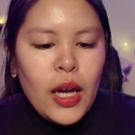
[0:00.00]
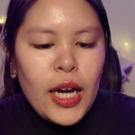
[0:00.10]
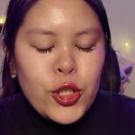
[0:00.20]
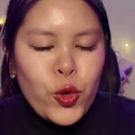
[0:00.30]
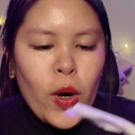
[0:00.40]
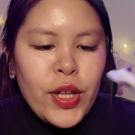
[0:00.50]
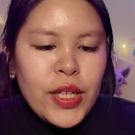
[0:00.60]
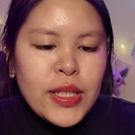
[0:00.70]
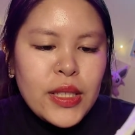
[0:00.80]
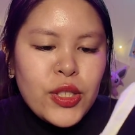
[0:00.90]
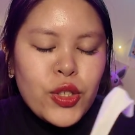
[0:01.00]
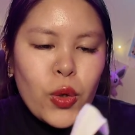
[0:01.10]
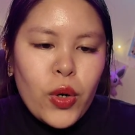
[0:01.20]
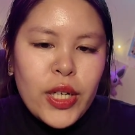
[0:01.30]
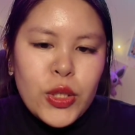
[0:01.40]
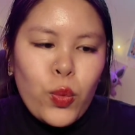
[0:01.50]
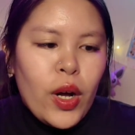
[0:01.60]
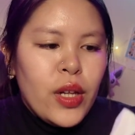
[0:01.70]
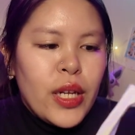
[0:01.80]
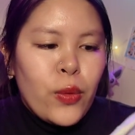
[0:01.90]
I tried these in store as
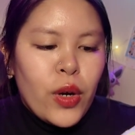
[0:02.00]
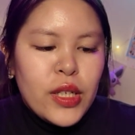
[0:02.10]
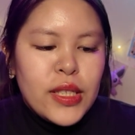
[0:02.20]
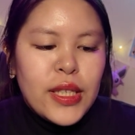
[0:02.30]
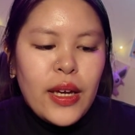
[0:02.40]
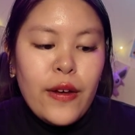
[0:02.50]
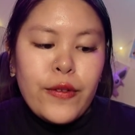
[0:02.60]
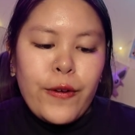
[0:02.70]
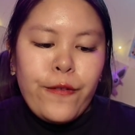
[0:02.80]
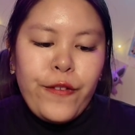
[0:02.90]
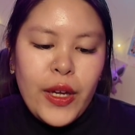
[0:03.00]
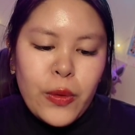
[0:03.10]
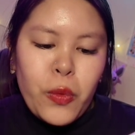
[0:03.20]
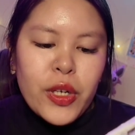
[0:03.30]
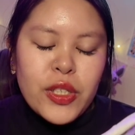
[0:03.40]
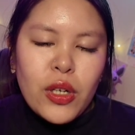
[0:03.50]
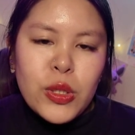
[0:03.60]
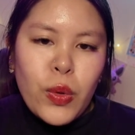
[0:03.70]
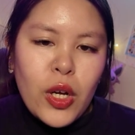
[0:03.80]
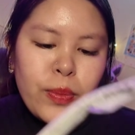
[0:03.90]
well, and I want to see if the fit works
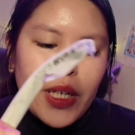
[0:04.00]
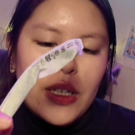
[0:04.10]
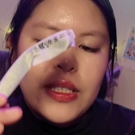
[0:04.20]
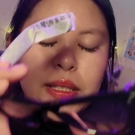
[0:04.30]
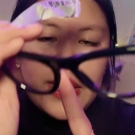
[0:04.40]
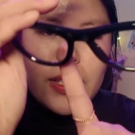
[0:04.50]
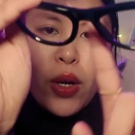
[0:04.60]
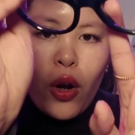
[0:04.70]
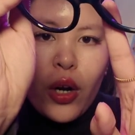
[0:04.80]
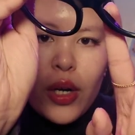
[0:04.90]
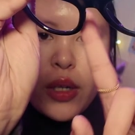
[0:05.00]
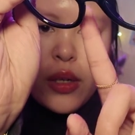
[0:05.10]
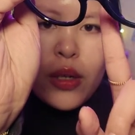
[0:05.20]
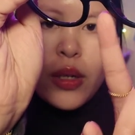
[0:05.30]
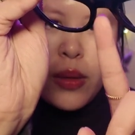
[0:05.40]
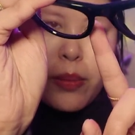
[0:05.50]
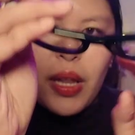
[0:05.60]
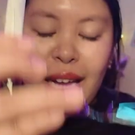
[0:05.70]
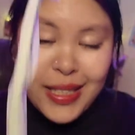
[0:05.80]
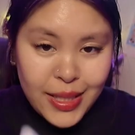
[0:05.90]
as well, because these are
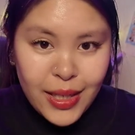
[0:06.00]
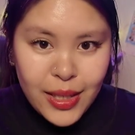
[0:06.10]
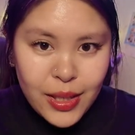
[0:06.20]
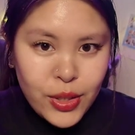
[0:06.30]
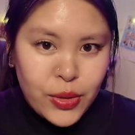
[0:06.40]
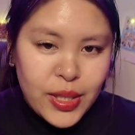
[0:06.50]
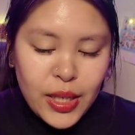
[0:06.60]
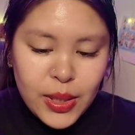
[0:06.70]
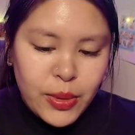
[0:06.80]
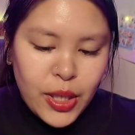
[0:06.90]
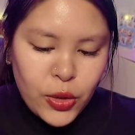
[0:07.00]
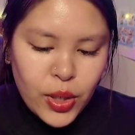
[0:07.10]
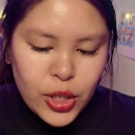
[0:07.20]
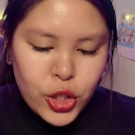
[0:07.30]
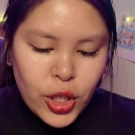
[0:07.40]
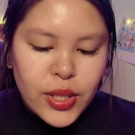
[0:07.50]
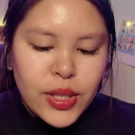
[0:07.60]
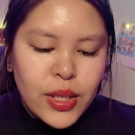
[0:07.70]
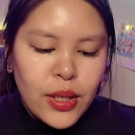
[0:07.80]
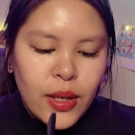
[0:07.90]
plastic, so it's not something that you can adjust.